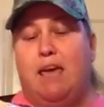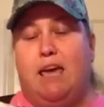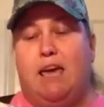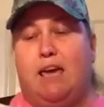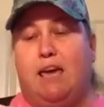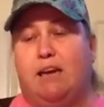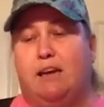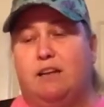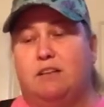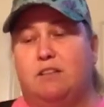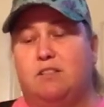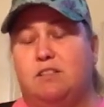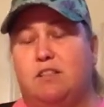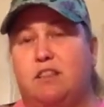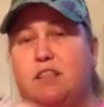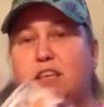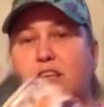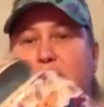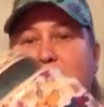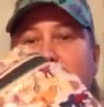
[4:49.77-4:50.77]
And
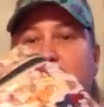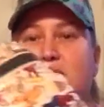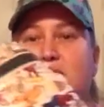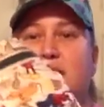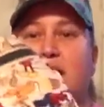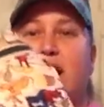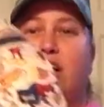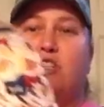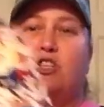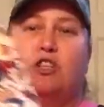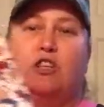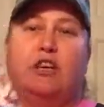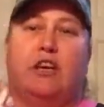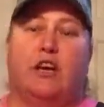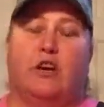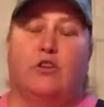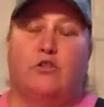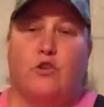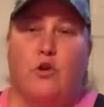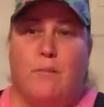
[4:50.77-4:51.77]
this is actually a
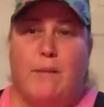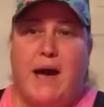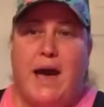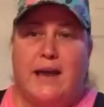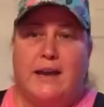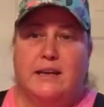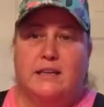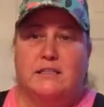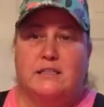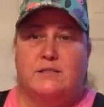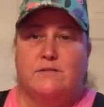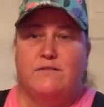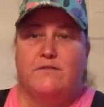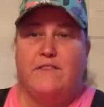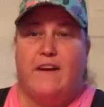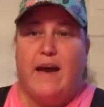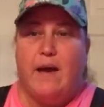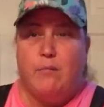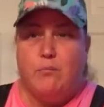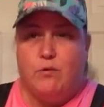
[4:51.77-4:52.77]
Chromatics
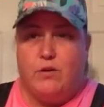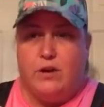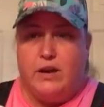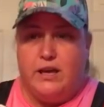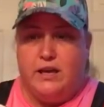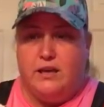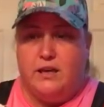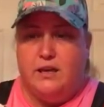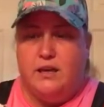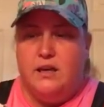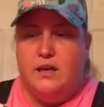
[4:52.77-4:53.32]
fabric